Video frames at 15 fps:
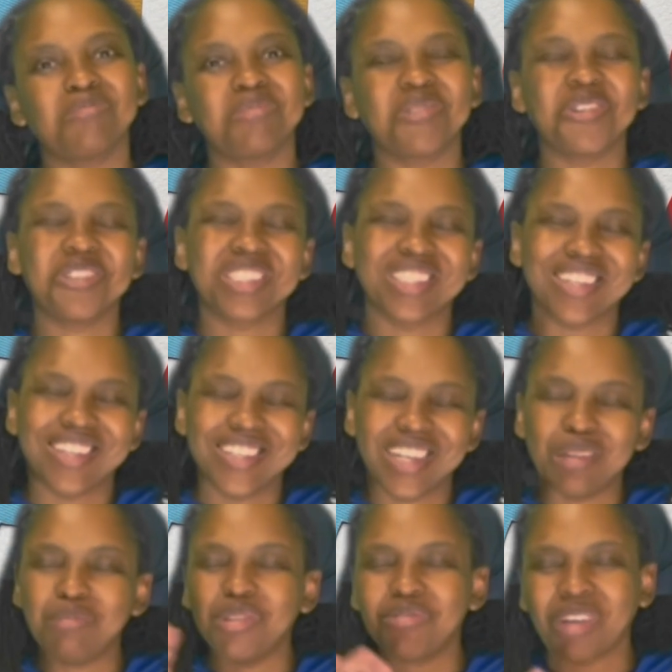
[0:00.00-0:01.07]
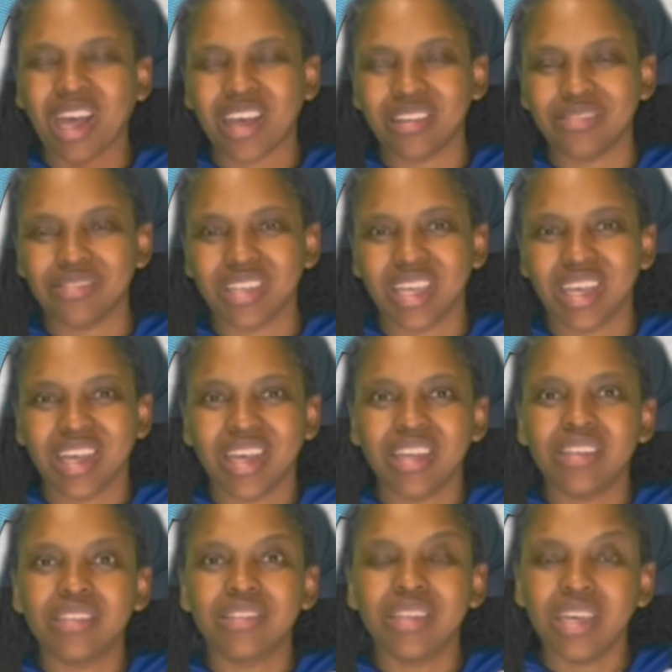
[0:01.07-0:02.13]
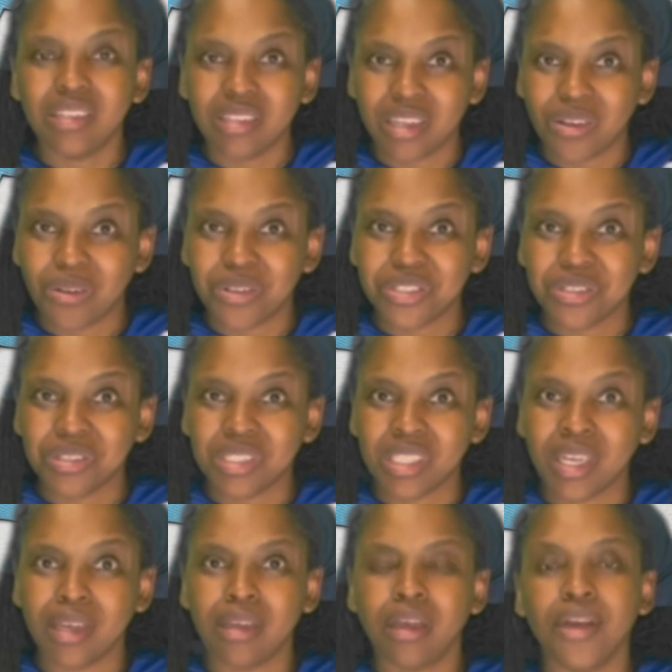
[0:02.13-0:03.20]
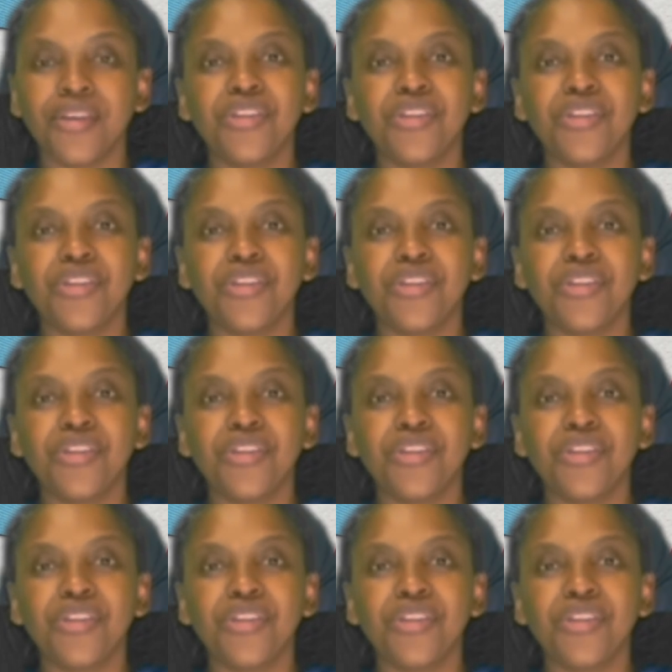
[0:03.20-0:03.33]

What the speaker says: Because number 5, then they also say